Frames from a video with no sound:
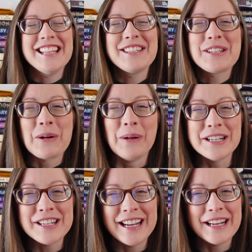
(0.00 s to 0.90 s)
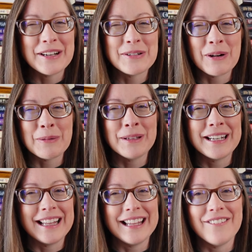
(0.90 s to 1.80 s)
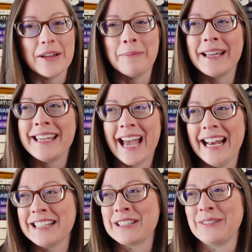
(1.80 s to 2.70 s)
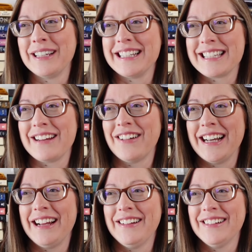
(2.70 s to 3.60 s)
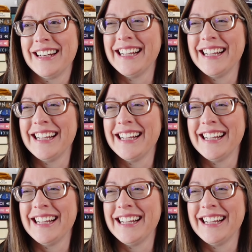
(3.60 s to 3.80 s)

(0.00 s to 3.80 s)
it's squishy and adorable and I love it. My cat is going insane right now.